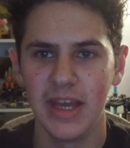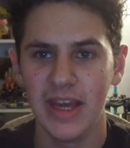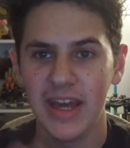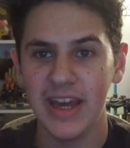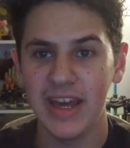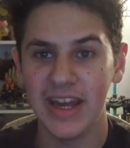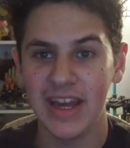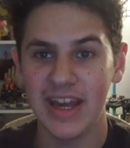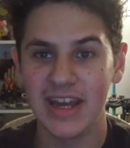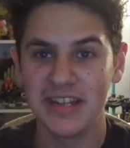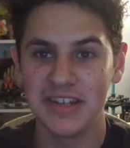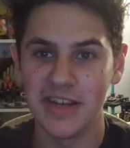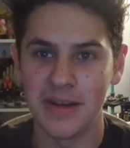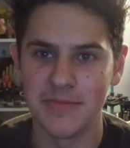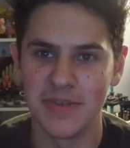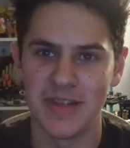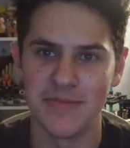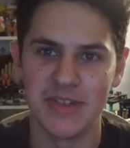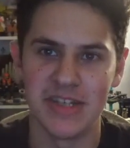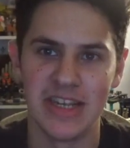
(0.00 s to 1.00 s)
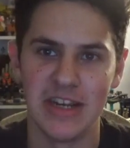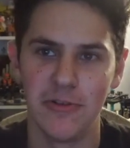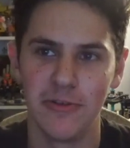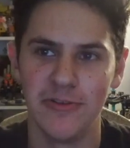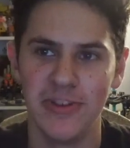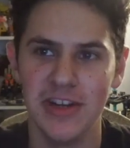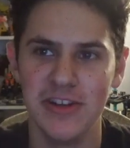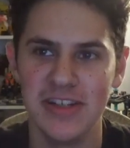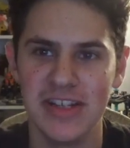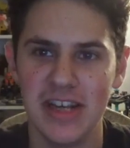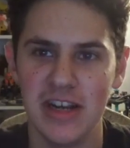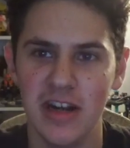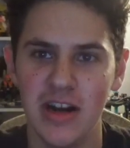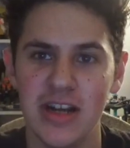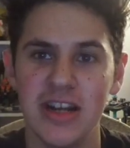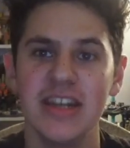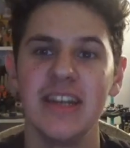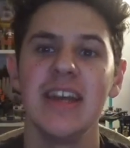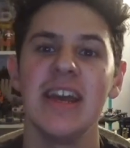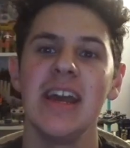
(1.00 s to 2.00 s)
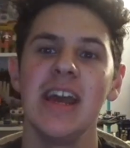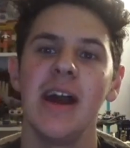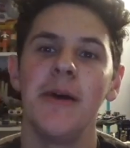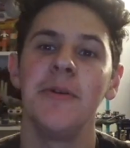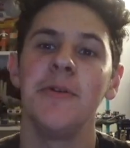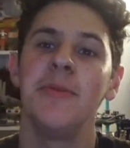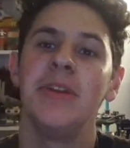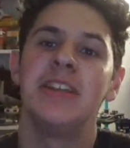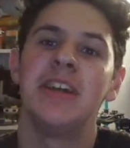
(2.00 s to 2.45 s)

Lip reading: Hey guys, JamesMCD Reviews here, and today I'm going to be